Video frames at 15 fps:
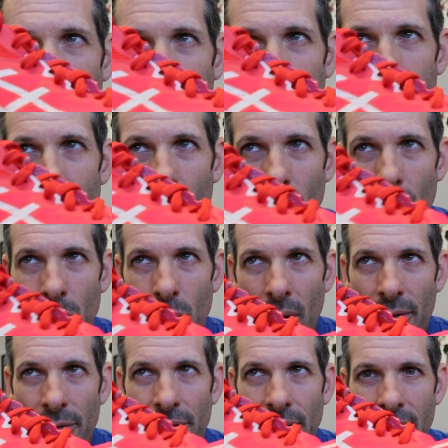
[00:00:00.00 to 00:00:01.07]
So you
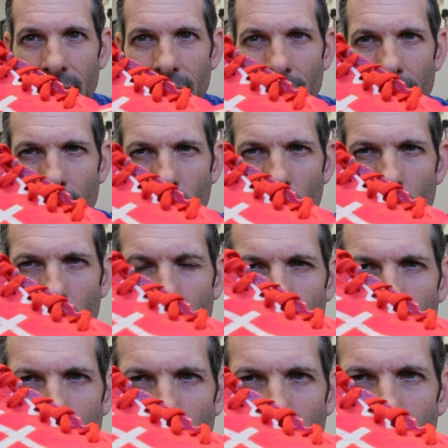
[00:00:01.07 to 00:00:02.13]
have FLYTEFOAM
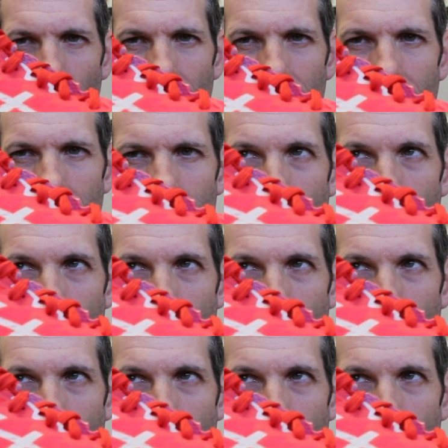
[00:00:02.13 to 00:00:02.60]
throughout the